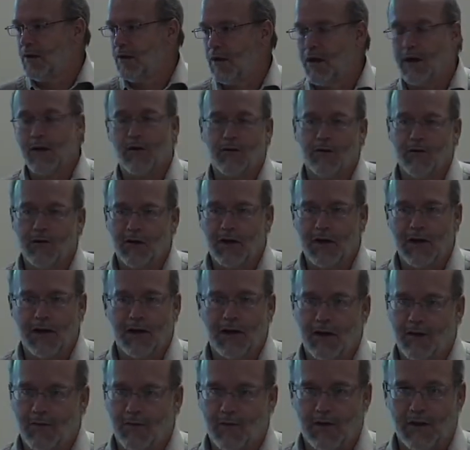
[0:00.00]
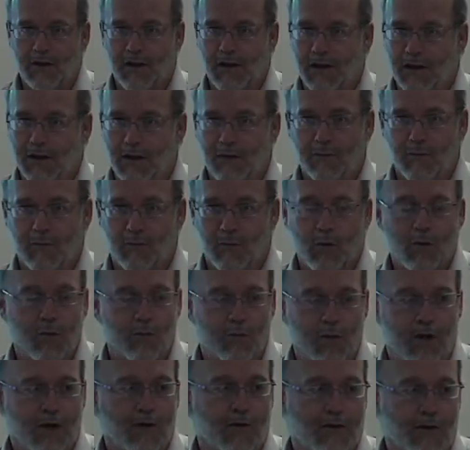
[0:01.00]
I don't look at it every day. I
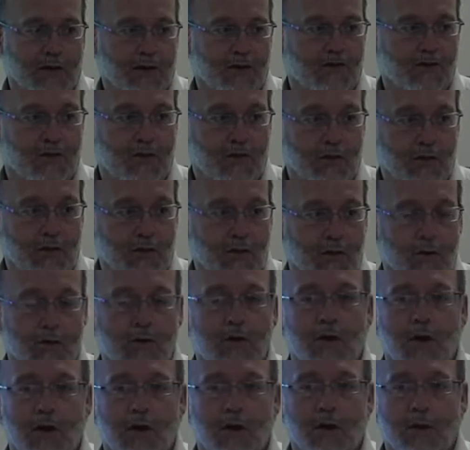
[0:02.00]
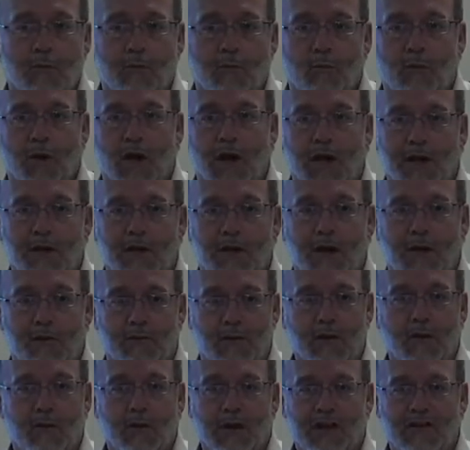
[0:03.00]
got better things to do. But a
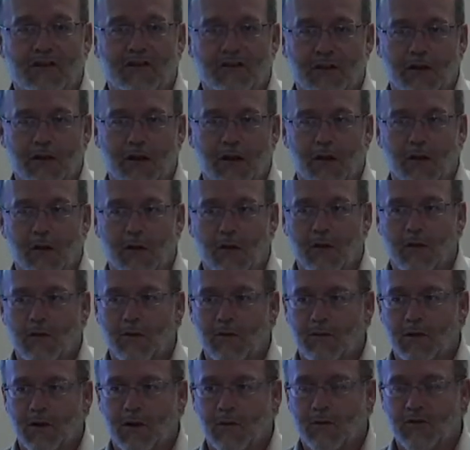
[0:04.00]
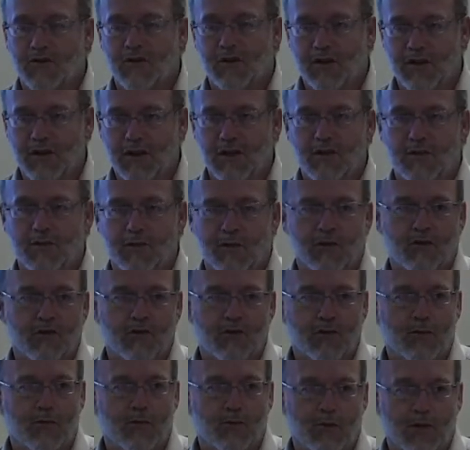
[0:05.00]
few weeks ago, there was a need for a
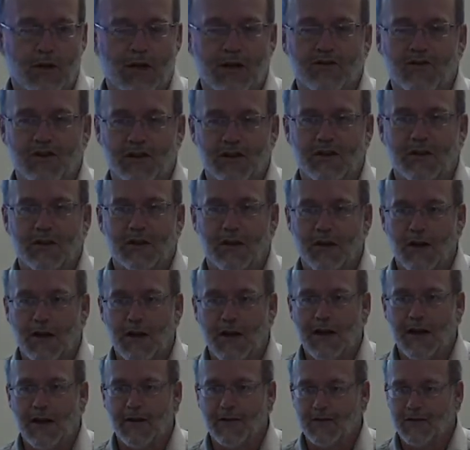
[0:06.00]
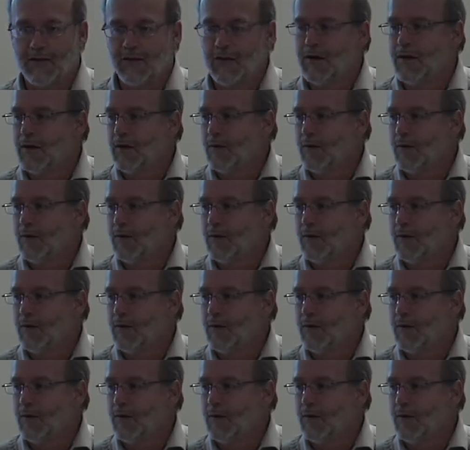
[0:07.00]
student project in a class,